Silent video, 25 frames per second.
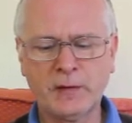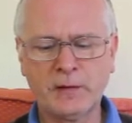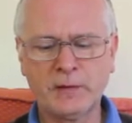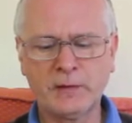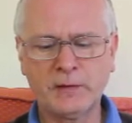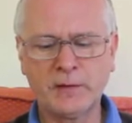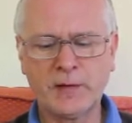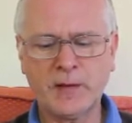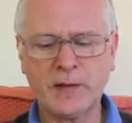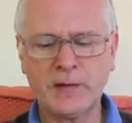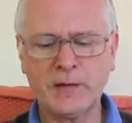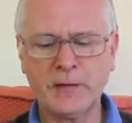
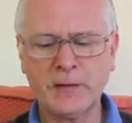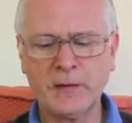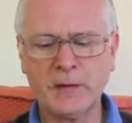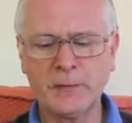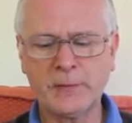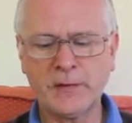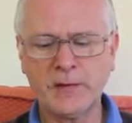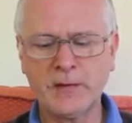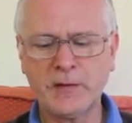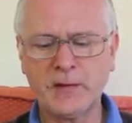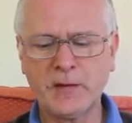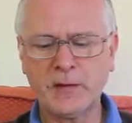and getting up
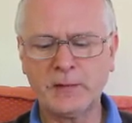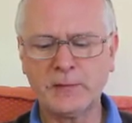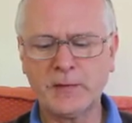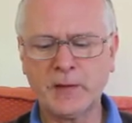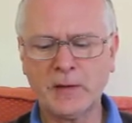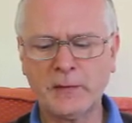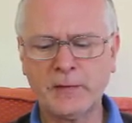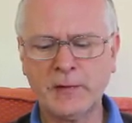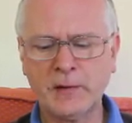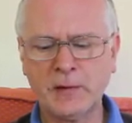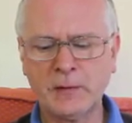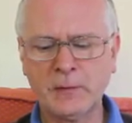and
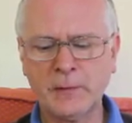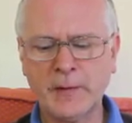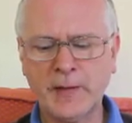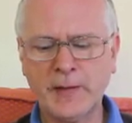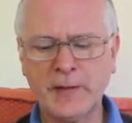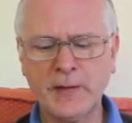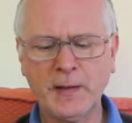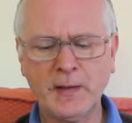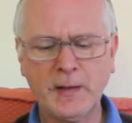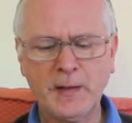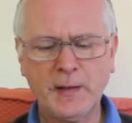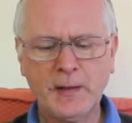tiptoeing away